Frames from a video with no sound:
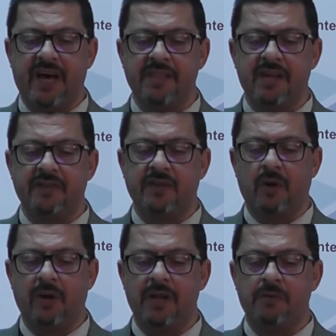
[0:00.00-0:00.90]

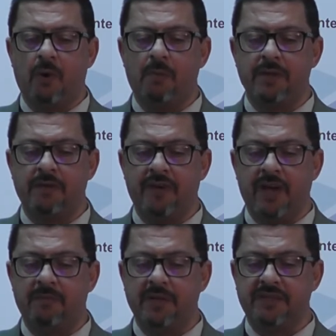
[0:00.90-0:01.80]
analytical and normative
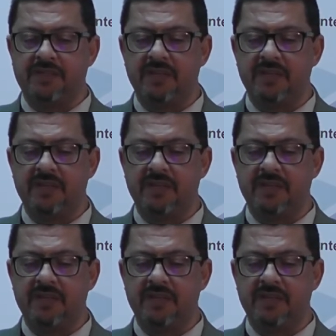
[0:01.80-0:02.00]
elements